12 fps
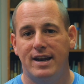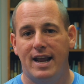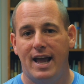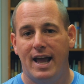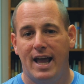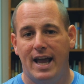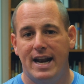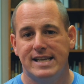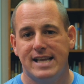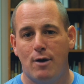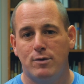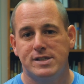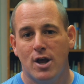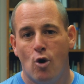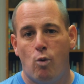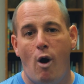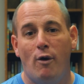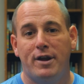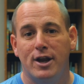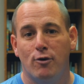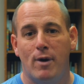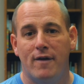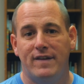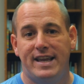And as I was walking
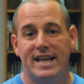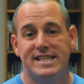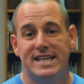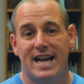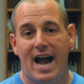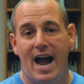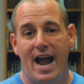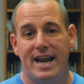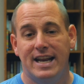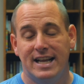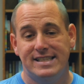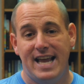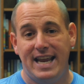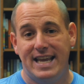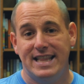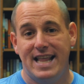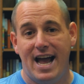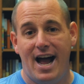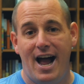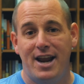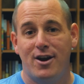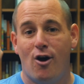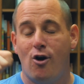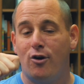around the kitchen, I had taken that
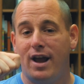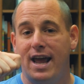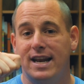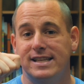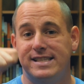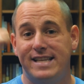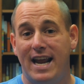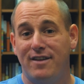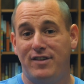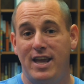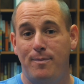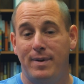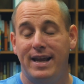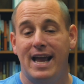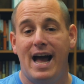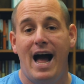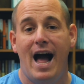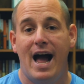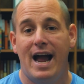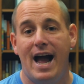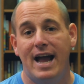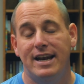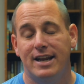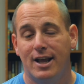hot dog, and instead of keeping it high,
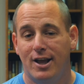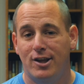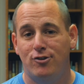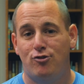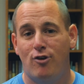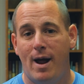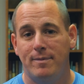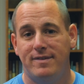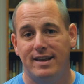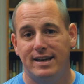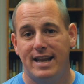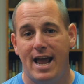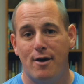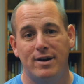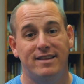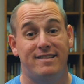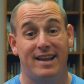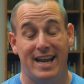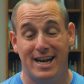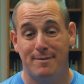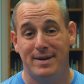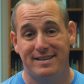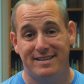I had dropped it down into enemy